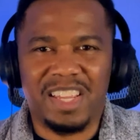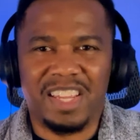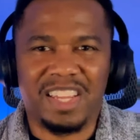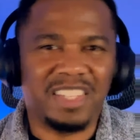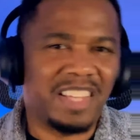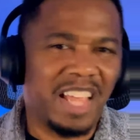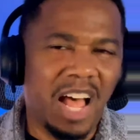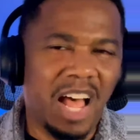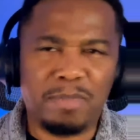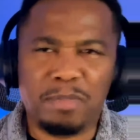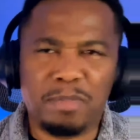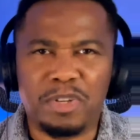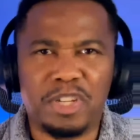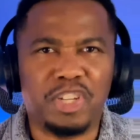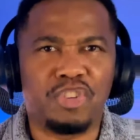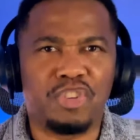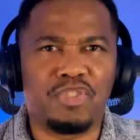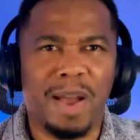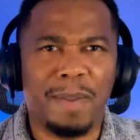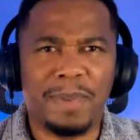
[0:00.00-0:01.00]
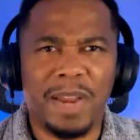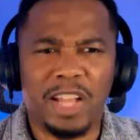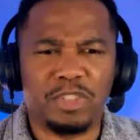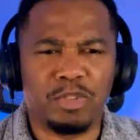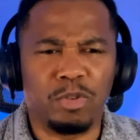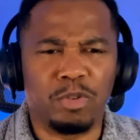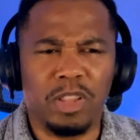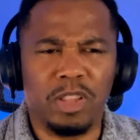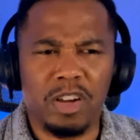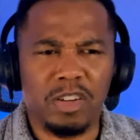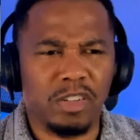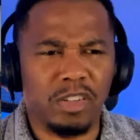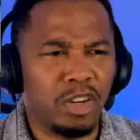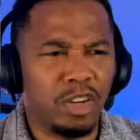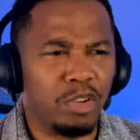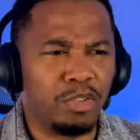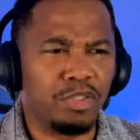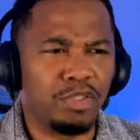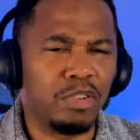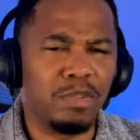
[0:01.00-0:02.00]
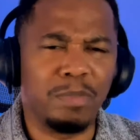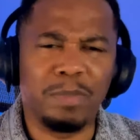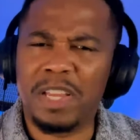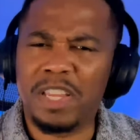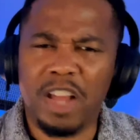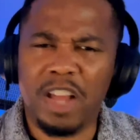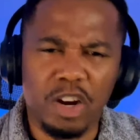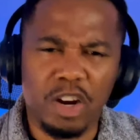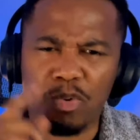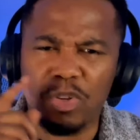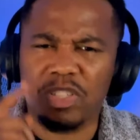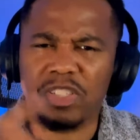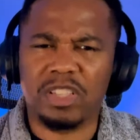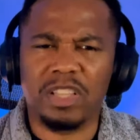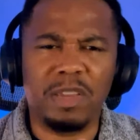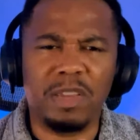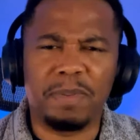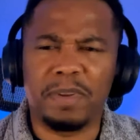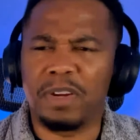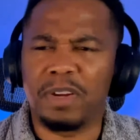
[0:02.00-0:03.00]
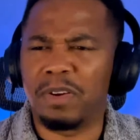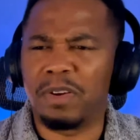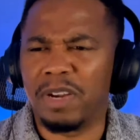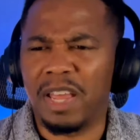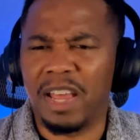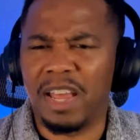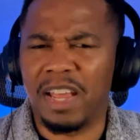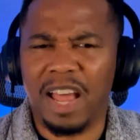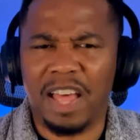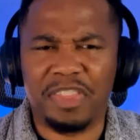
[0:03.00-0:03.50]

His album just dropped not too long ago, too, man. Y'all quit sleeping on that.